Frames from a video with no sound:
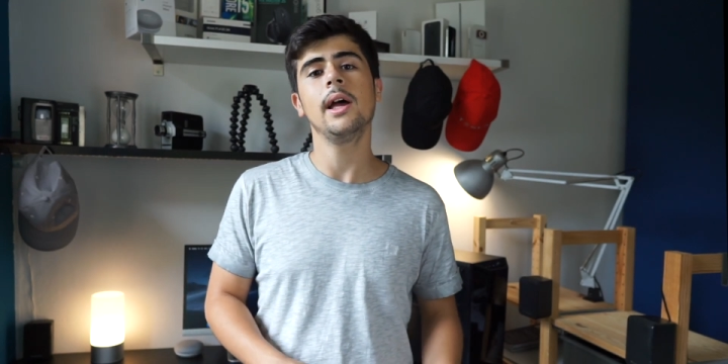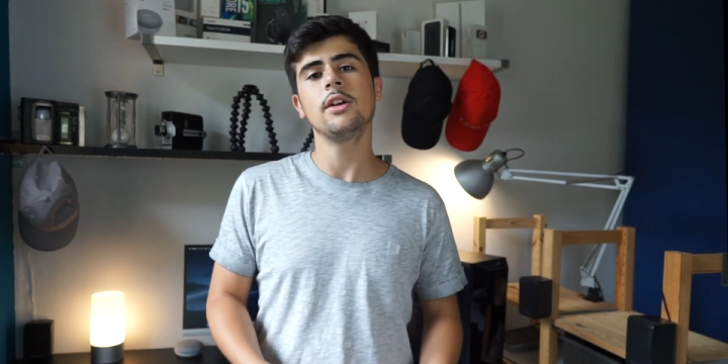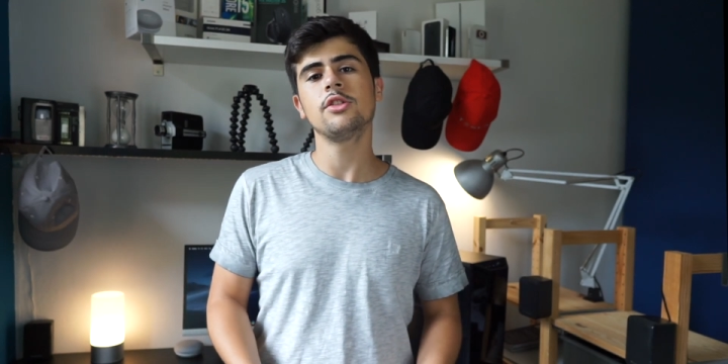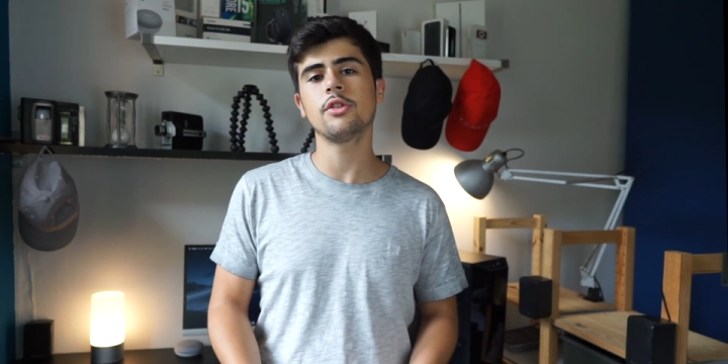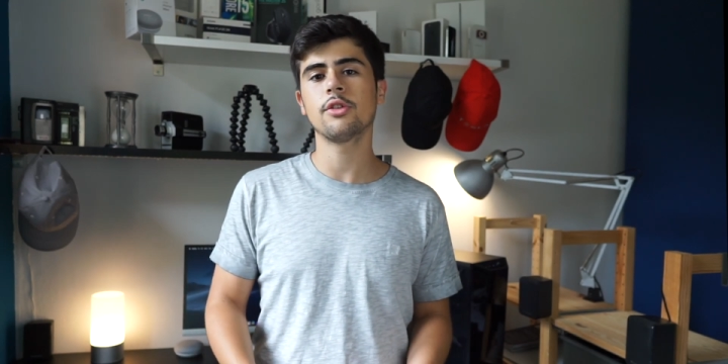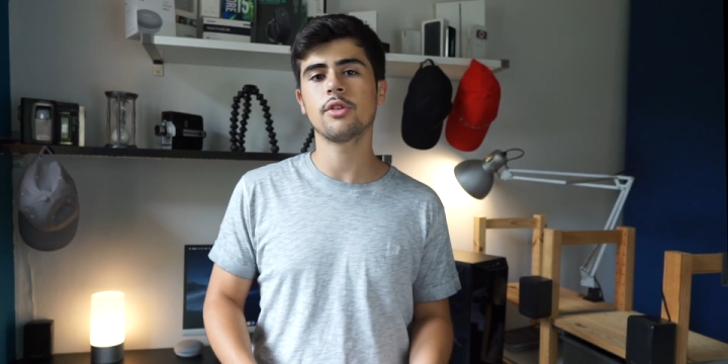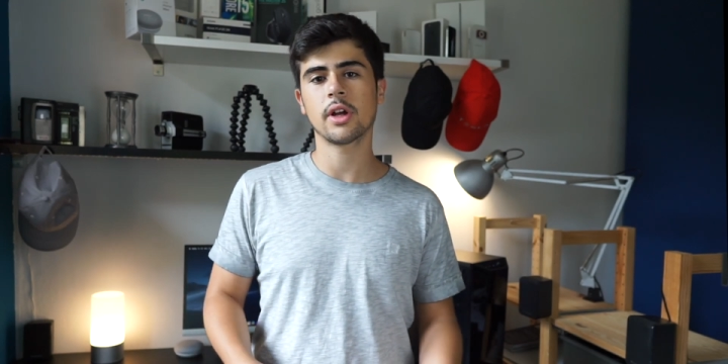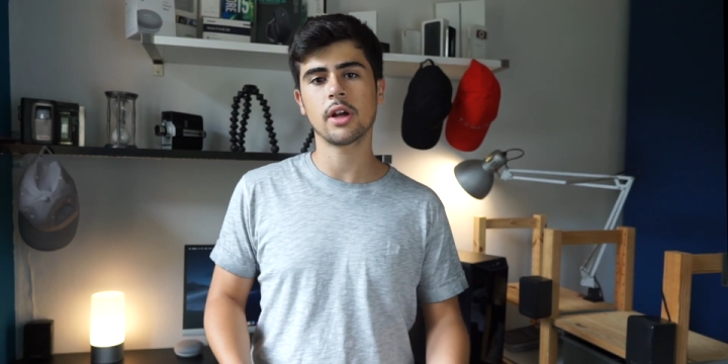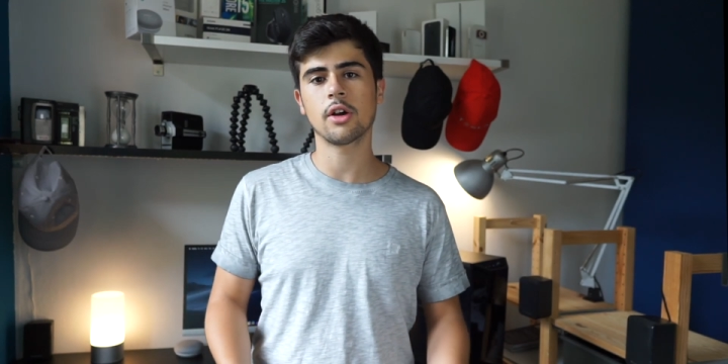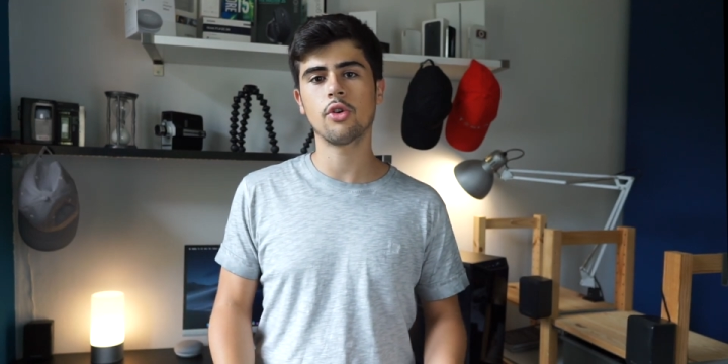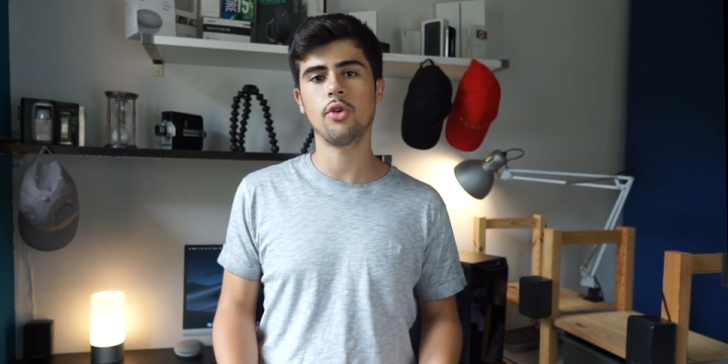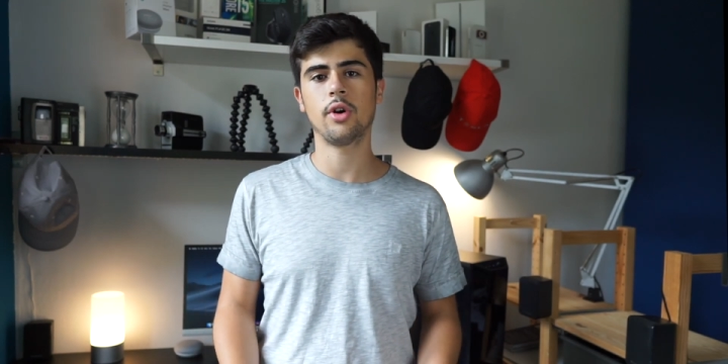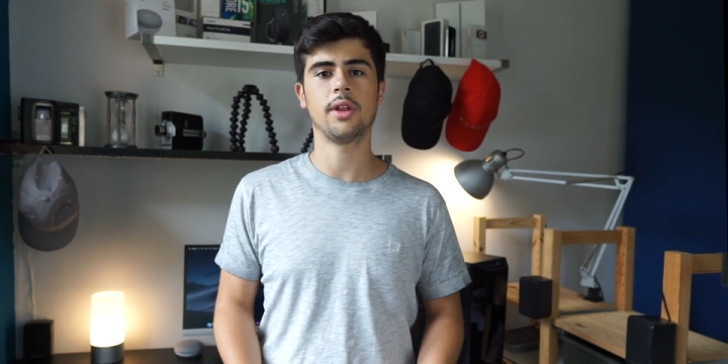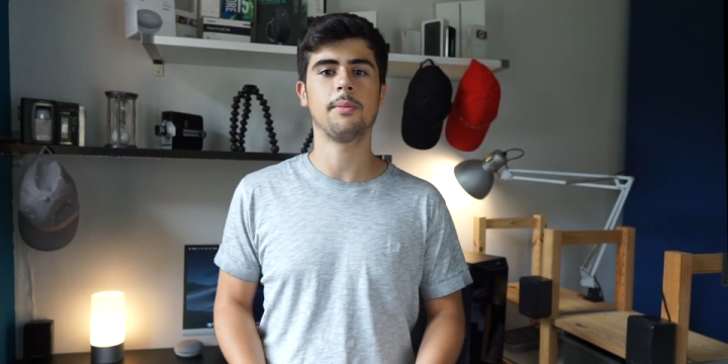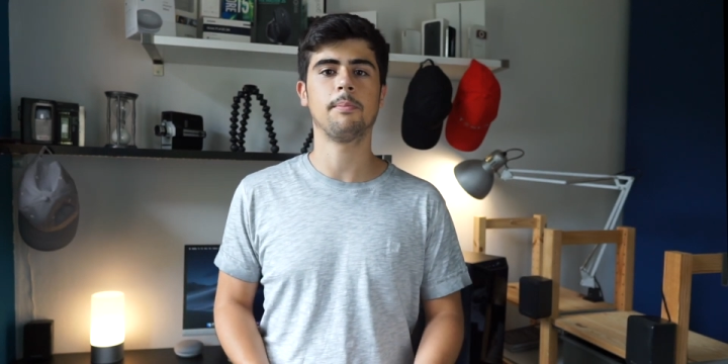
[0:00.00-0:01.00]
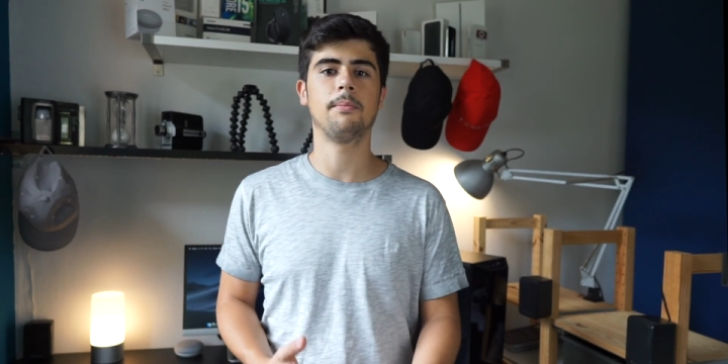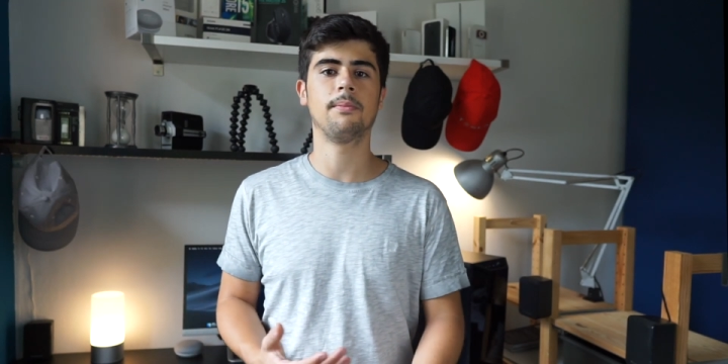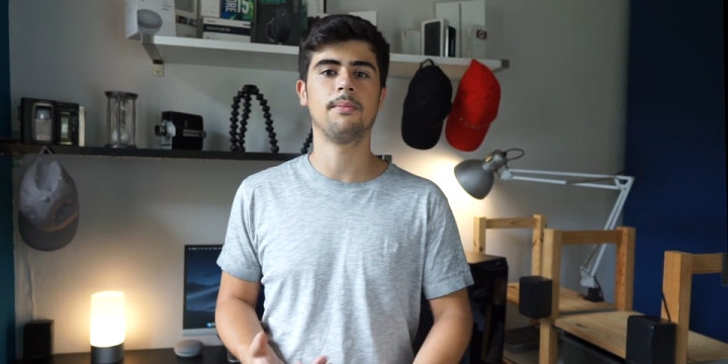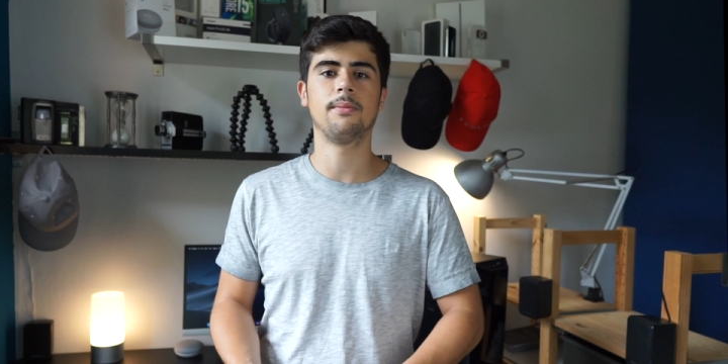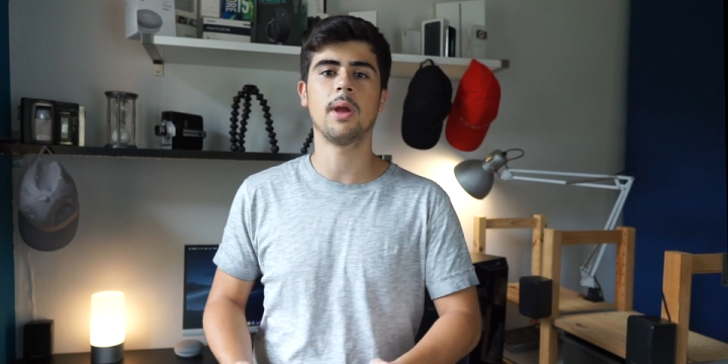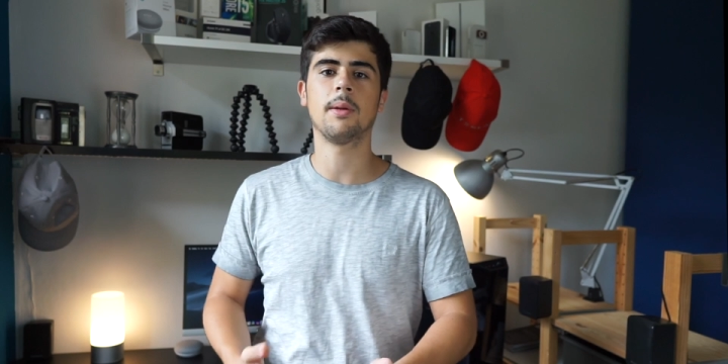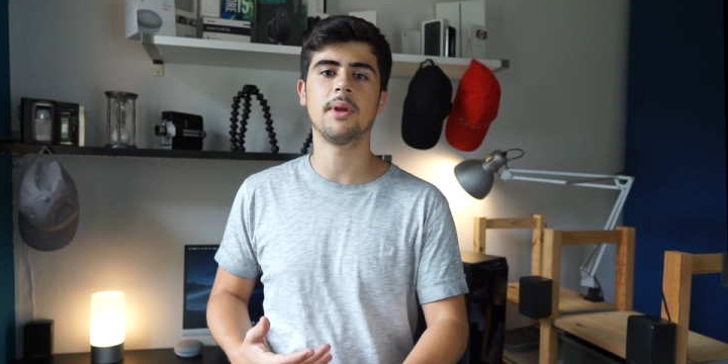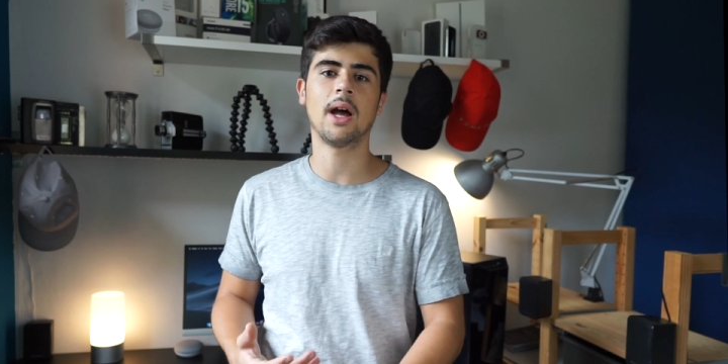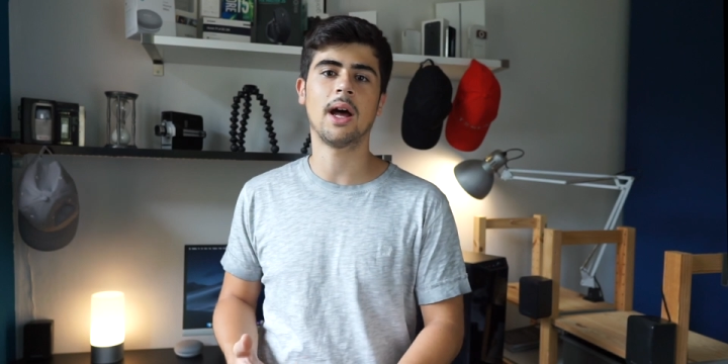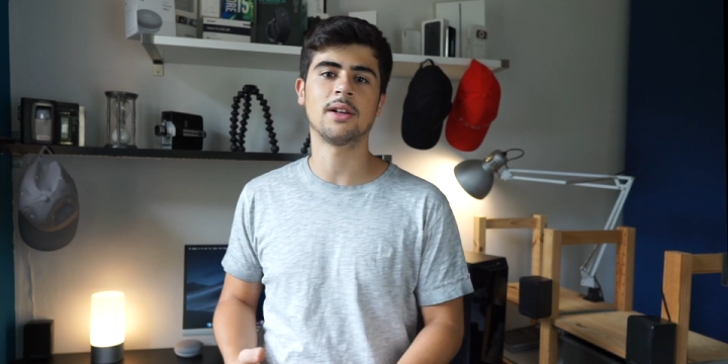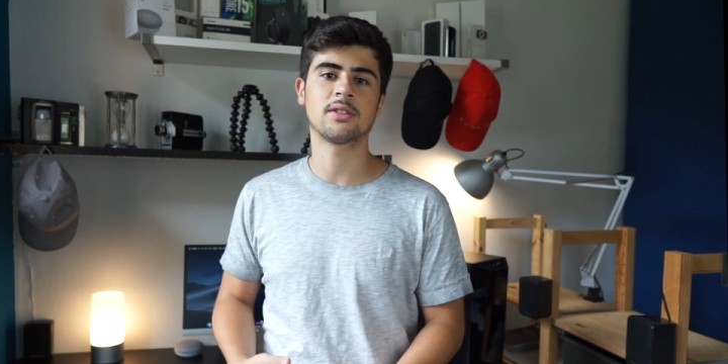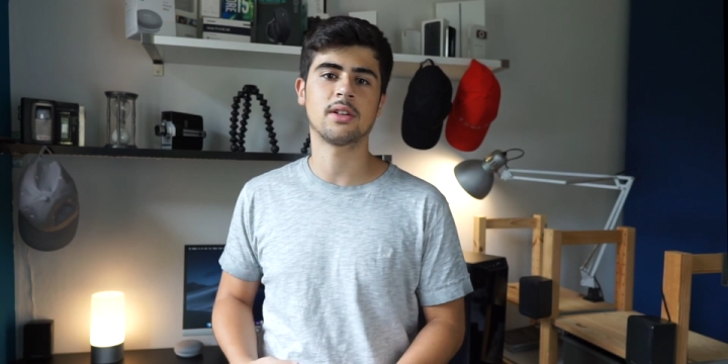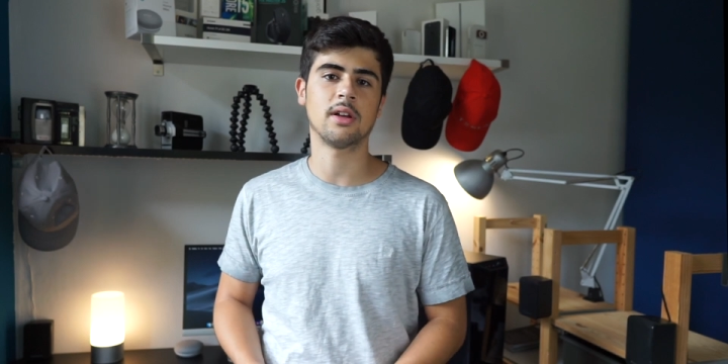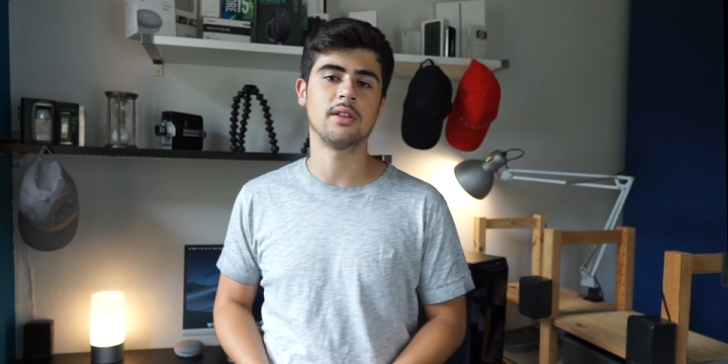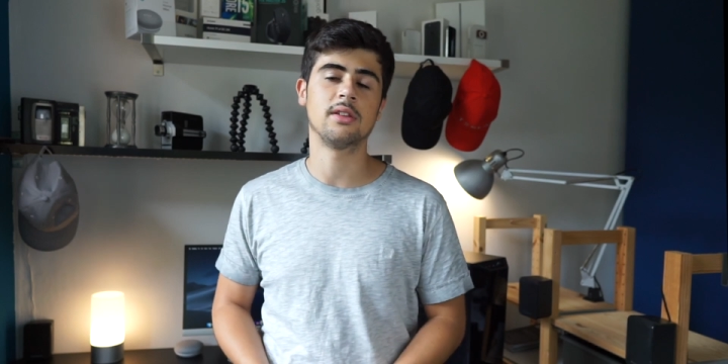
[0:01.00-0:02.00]
so you can go and maybe
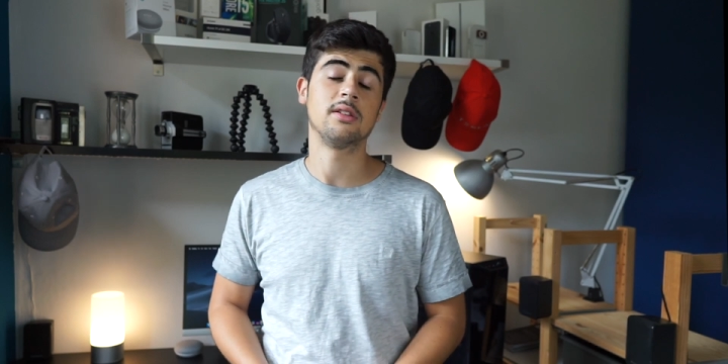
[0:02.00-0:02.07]
ask